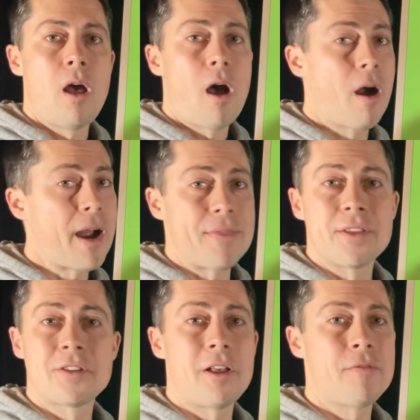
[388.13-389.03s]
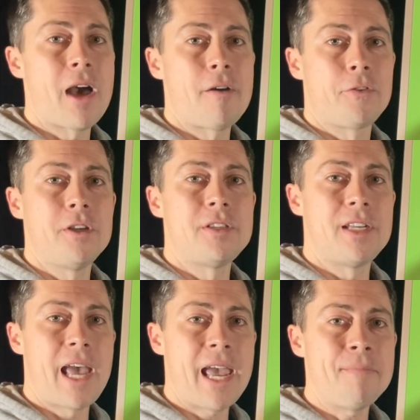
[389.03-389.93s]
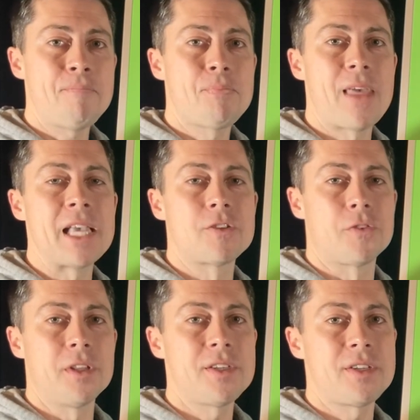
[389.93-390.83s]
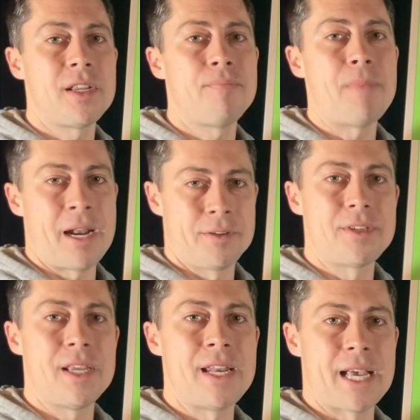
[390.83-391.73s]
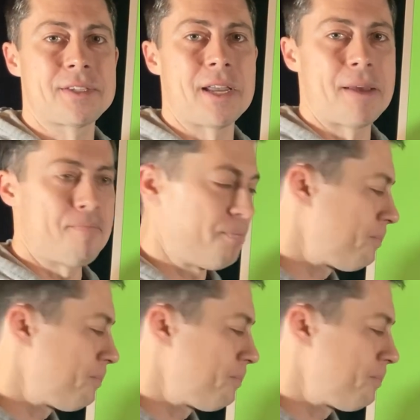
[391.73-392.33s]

All right, that's all I've got for you today. Thanks for listening, and I'll see you next time.